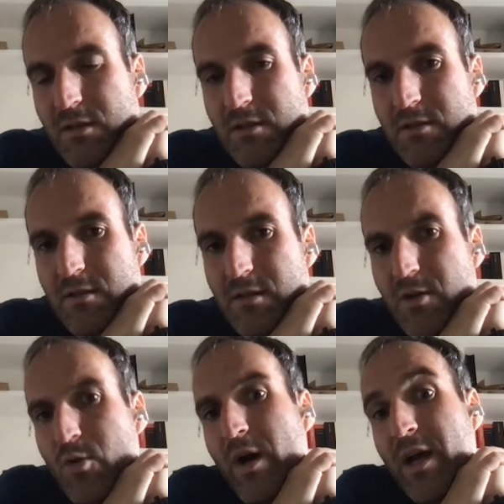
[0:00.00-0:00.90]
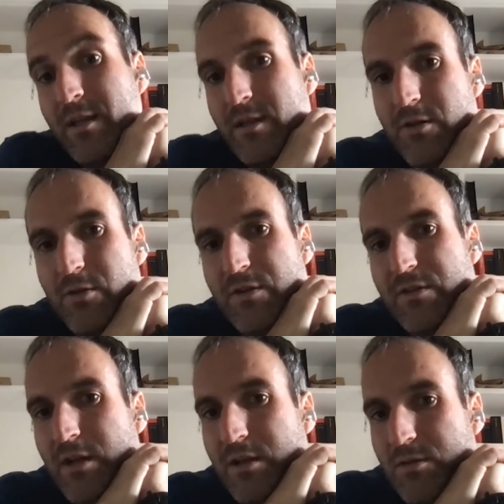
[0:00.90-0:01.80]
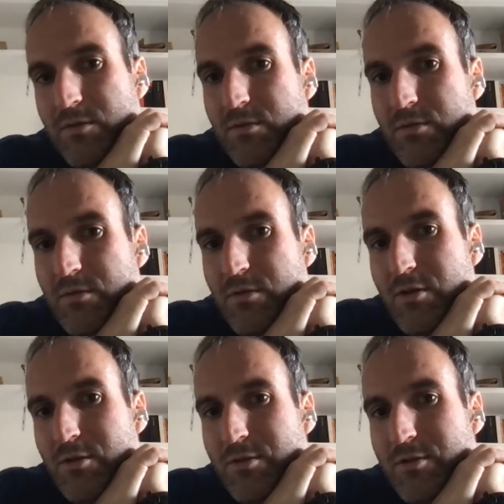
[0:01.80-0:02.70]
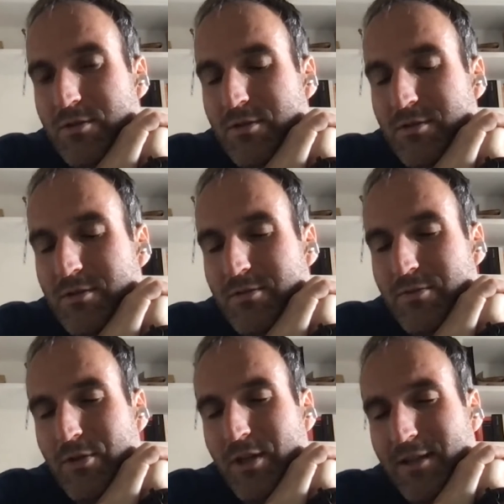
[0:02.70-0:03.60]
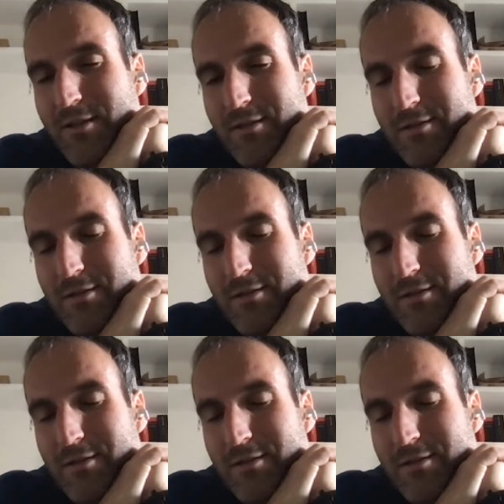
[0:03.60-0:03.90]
and why did you decide to go for that?